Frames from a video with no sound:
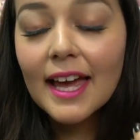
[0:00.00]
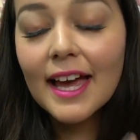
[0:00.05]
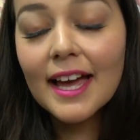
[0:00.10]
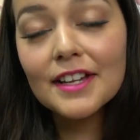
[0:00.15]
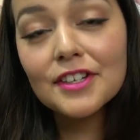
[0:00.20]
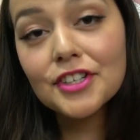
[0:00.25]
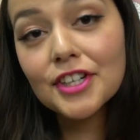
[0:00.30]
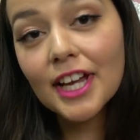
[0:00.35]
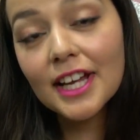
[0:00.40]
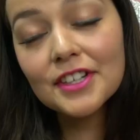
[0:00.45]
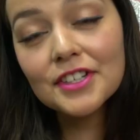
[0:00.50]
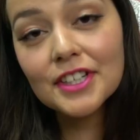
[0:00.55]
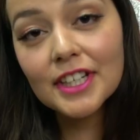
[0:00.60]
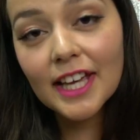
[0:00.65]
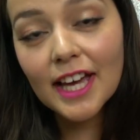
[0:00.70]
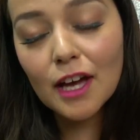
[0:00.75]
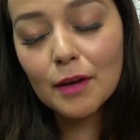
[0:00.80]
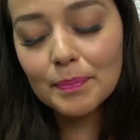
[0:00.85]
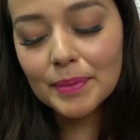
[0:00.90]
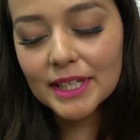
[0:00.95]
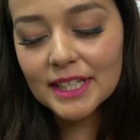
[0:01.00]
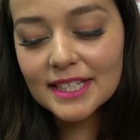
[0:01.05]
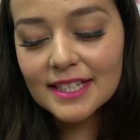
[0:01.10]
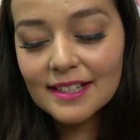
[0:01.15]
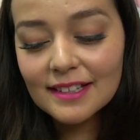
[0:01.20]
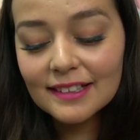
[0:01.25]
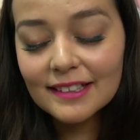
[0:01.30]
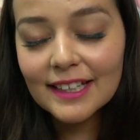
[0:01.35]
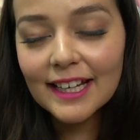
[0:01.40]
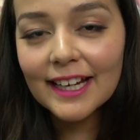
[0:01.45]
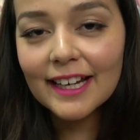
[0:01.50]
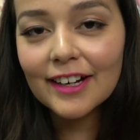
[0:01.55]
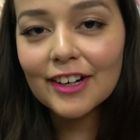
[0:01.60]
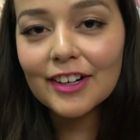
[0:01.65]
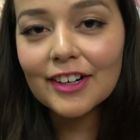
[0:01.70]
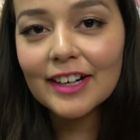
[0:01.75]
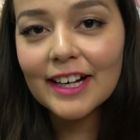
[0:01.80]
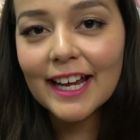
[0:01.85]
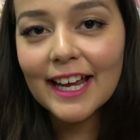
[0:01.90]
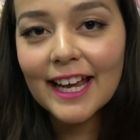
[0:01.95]
And she actually happened to lay
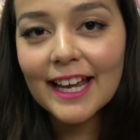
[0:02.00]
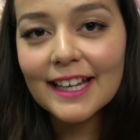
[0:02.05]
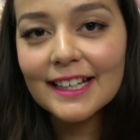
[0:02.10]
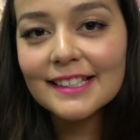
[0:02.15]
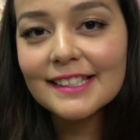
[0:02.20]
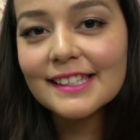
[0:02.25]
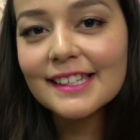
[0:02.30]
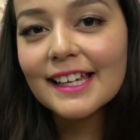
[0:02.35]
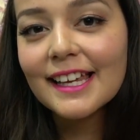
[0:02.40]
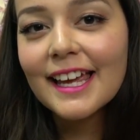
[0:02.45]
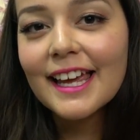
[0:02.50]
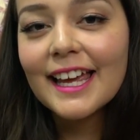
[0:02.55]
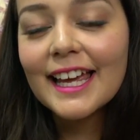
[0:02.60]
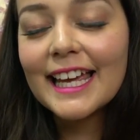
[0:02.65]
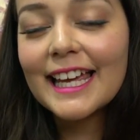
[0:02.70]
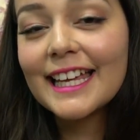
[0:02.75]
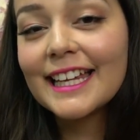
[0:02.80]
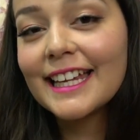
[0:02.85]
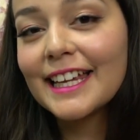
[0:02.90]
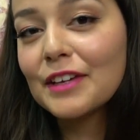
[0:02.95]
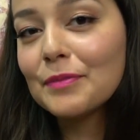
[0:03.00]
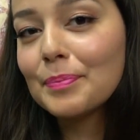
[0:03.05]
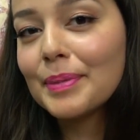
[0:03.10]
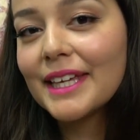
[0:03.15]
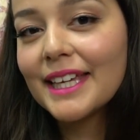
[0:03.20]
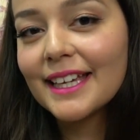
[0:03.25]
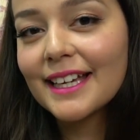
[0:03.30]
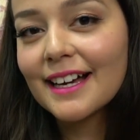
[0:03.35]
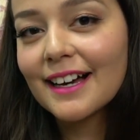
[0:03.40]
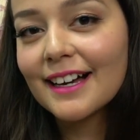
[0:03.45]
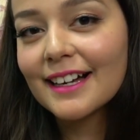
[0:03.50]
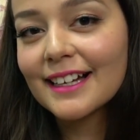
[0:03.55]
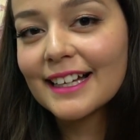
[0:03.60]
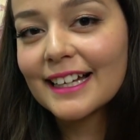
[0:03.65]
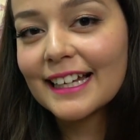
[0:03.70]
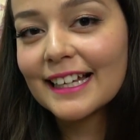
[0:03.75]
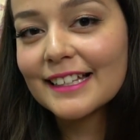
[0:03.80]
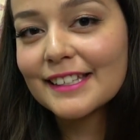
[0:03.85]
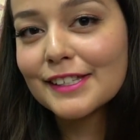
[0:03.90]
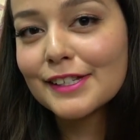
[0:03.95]
her eggs in a peacock
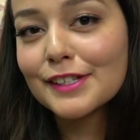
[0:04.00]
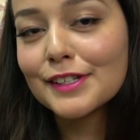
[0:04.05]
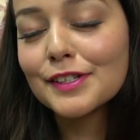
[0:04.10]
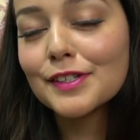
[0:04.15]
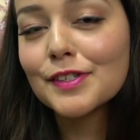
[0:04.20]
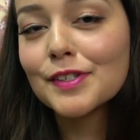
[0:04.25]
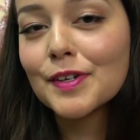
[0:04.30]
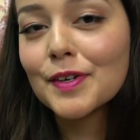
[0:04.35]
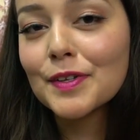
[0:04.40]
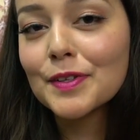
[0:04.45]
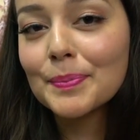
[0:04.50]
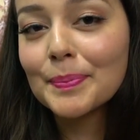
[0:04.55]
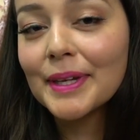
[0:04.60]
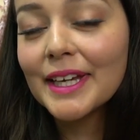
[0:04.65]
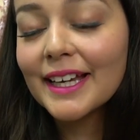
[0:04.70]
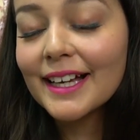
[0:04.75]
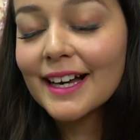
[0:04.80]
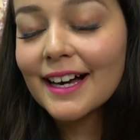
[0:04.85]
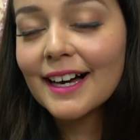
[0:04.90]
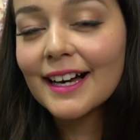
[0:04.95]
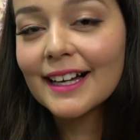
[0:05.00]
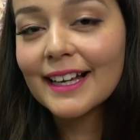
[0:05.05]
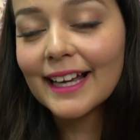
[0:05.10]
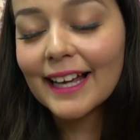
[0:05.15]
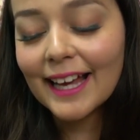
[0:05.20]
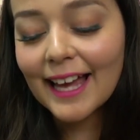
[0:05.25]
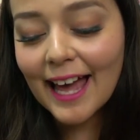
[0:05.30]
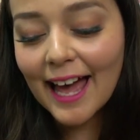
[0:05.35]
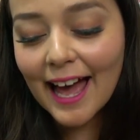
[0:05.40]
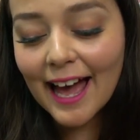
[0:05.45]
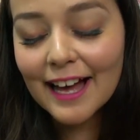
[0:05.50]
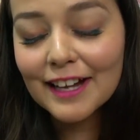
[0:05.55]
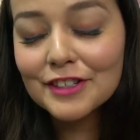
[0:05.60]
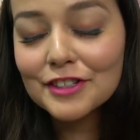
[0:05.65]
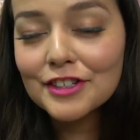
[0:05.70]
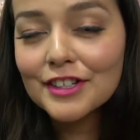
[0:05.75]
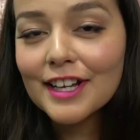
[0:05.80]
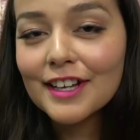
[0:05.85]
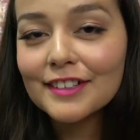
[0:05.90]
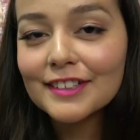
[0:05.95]
nest. So the peacock
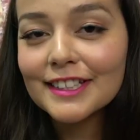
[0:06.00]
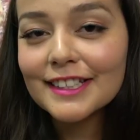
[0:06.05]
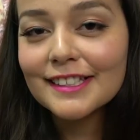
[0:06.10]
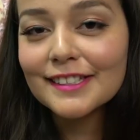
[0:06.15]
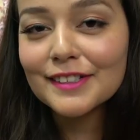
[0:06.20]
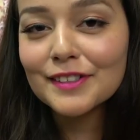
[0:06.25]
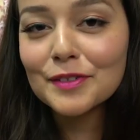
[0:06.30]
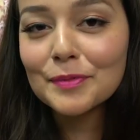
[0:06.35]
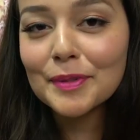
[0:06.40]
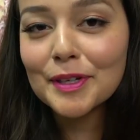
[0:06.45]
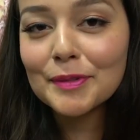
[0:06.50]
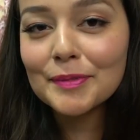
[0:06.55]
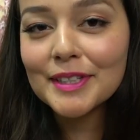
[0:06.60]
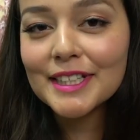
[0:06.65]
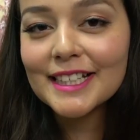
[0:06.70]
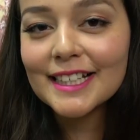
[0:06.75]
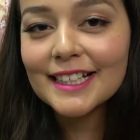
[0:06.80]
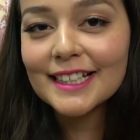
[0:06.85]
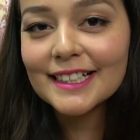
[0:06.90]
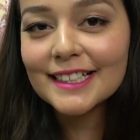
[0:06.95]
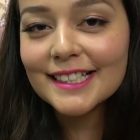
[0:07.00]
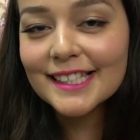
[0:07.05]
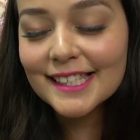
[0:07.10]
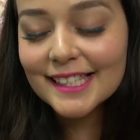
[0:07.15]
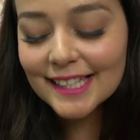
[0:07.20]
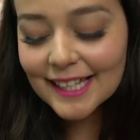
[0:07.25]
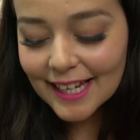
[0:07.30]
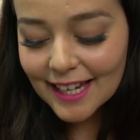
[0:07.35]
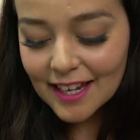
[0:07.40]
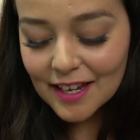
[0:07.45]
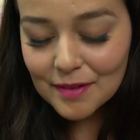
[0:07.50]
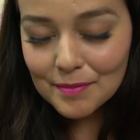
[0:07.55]
hatched out these little baby ducks.